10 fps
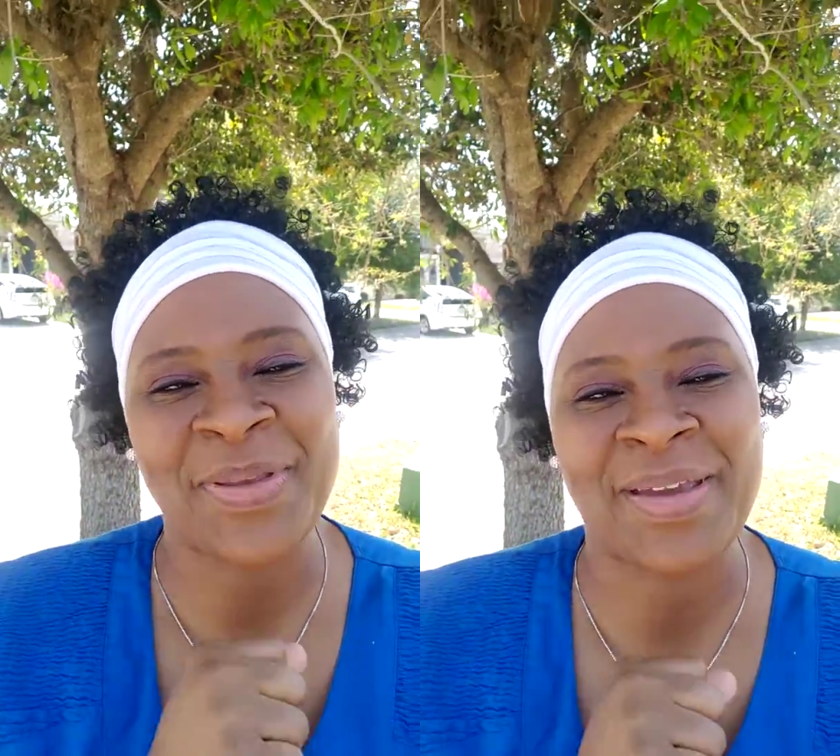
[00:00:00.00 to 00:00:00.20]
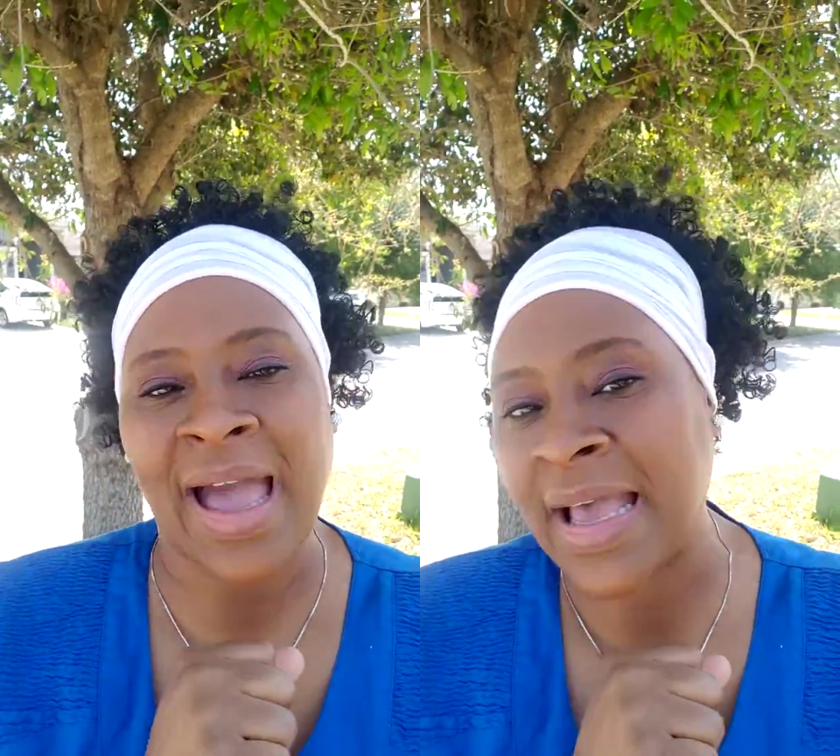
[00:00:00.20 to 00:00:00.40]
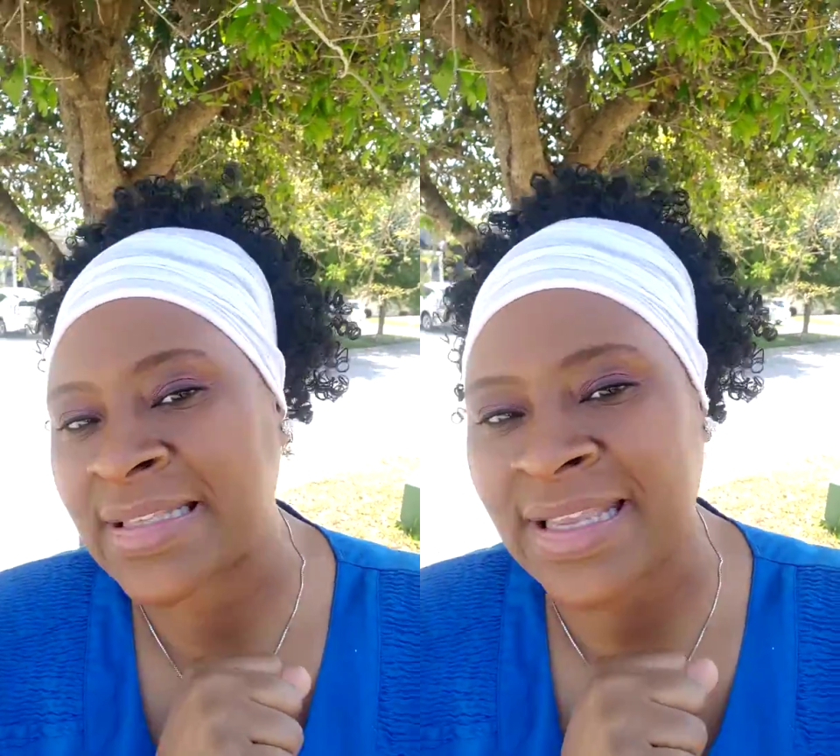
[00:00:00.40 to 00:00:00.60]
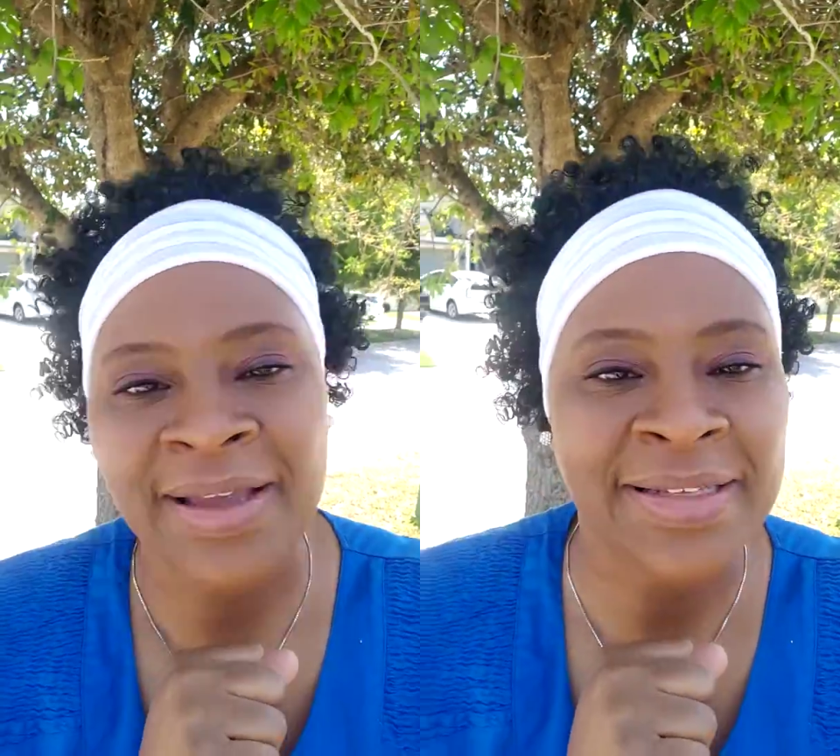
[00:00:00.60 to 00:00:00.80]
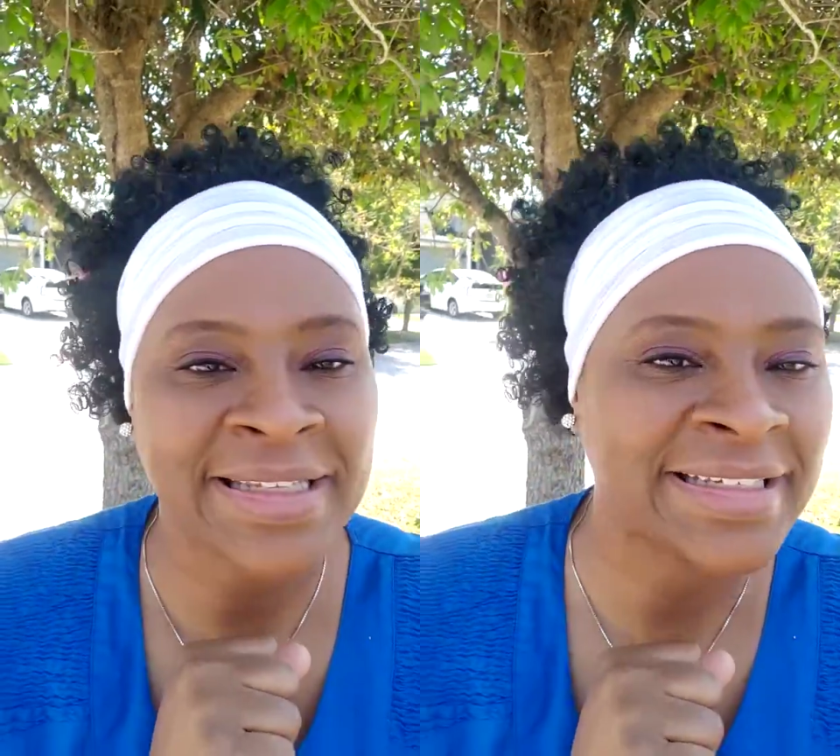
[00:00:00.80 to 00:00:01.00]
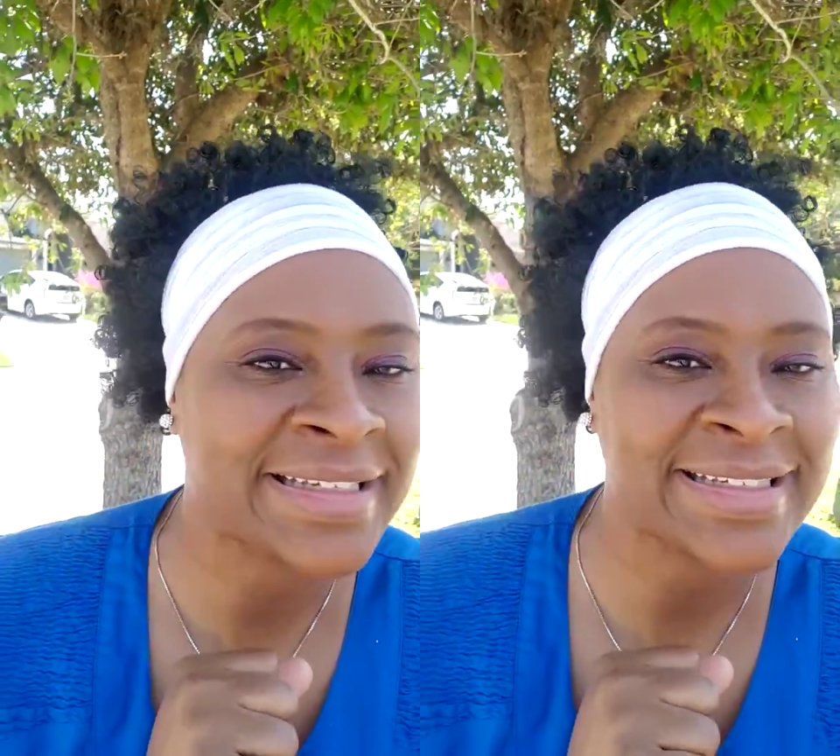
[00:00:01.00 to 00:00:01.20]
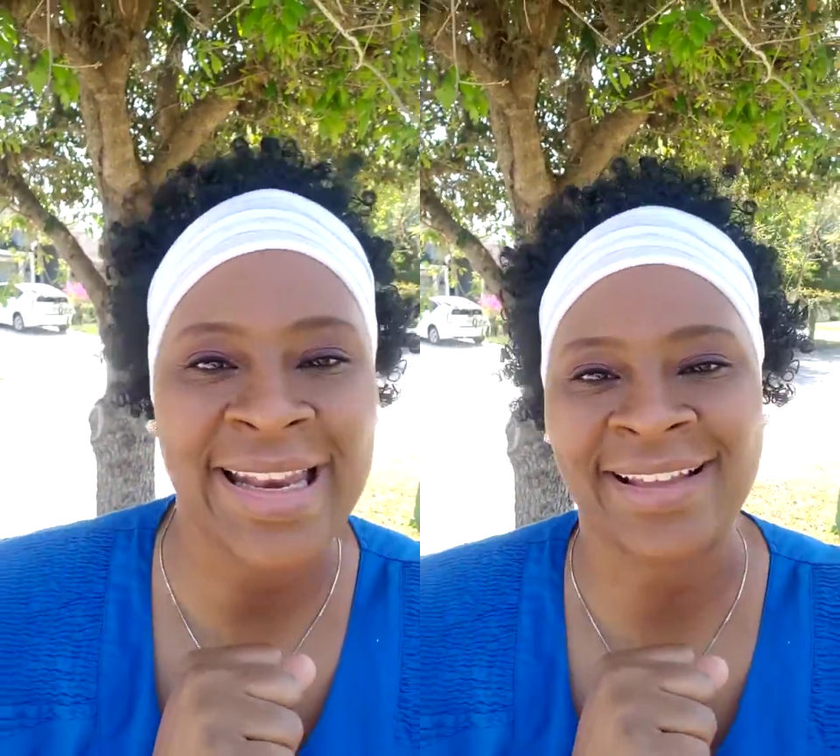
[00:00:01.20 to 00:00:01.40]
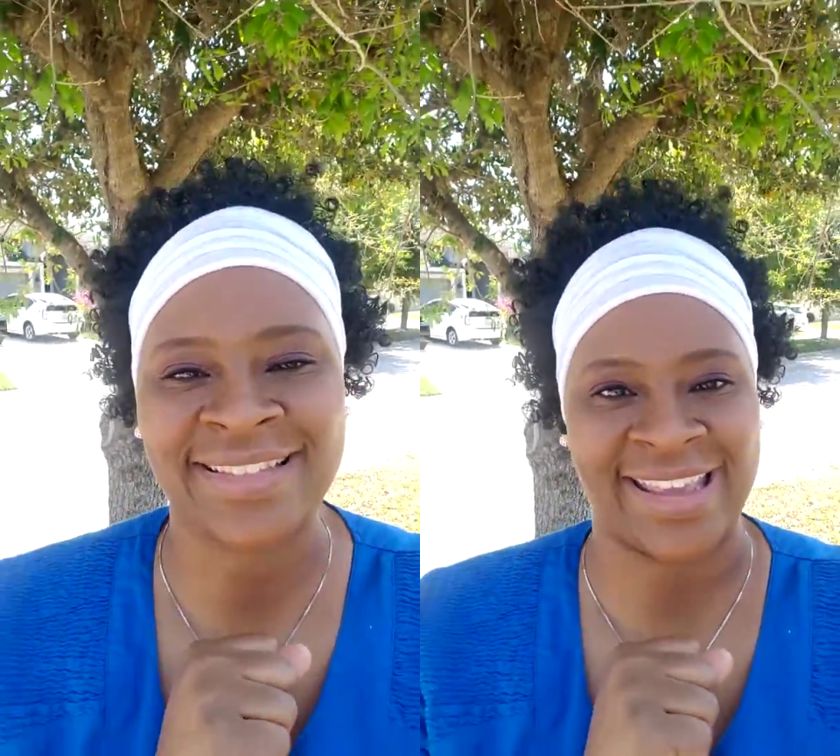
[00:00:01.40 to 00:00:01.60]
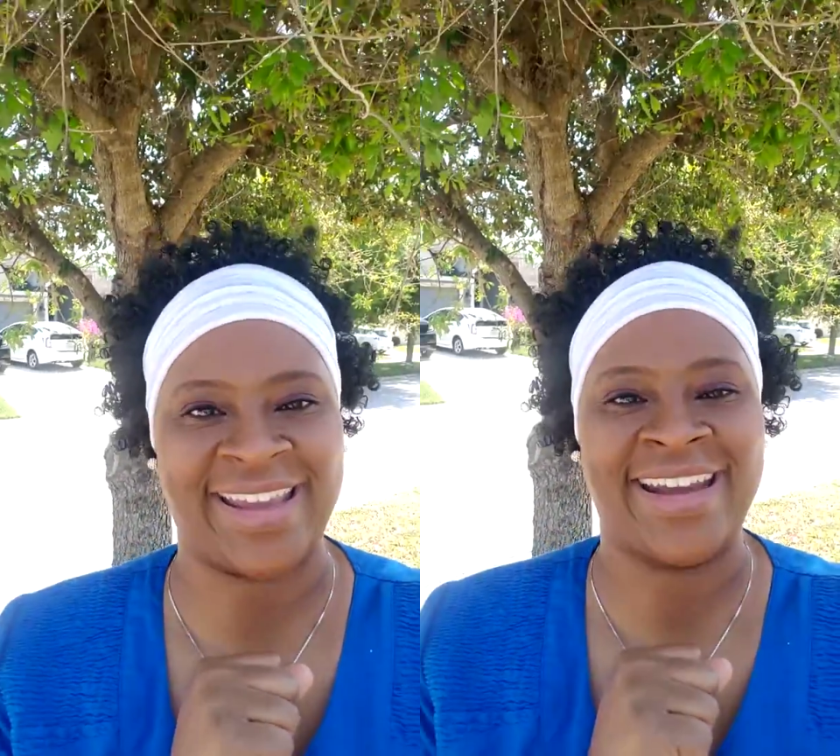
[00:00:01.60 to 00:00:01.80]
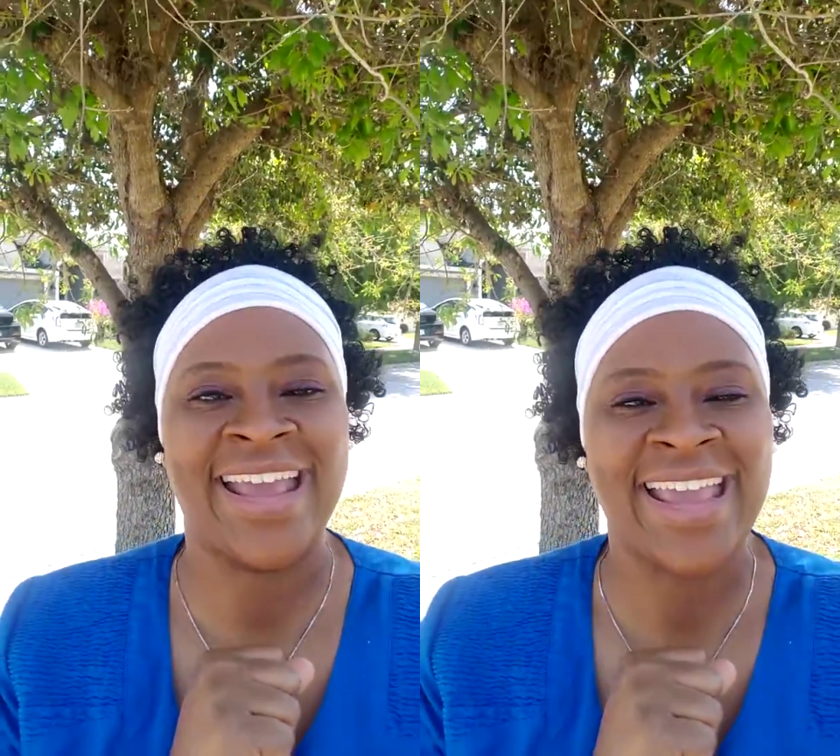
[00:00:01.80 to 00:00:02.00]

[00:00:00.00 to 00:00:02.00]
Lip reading: you guys? Y'all look good out there.